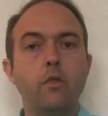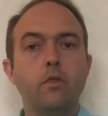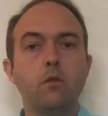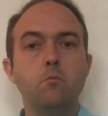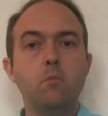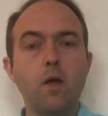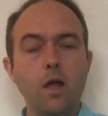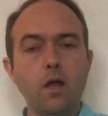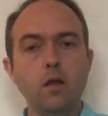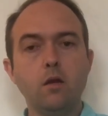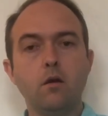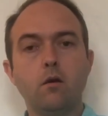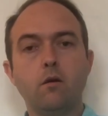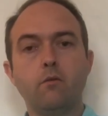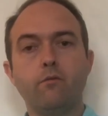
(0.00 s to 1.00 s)
The main
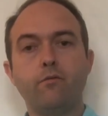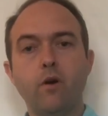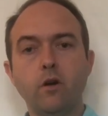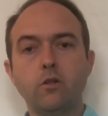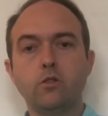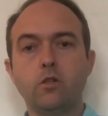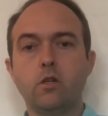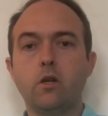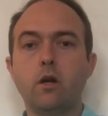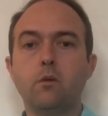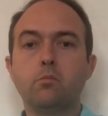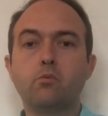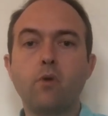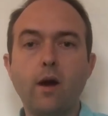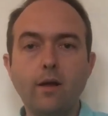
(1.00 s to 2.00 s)
function
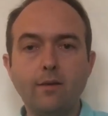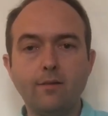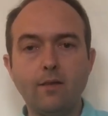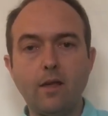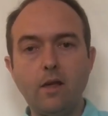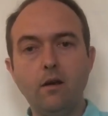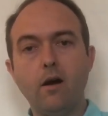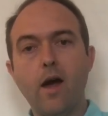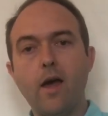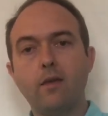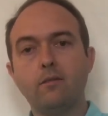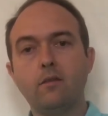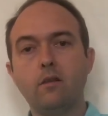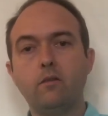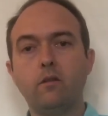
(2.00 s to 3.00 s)
of price
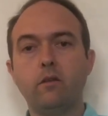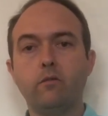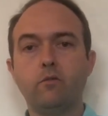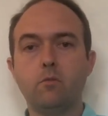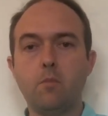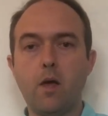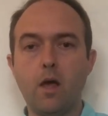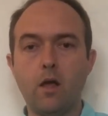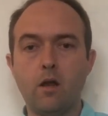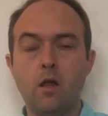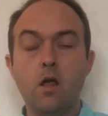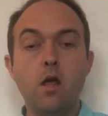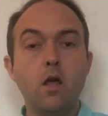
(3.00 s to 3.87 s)
elasticity of demand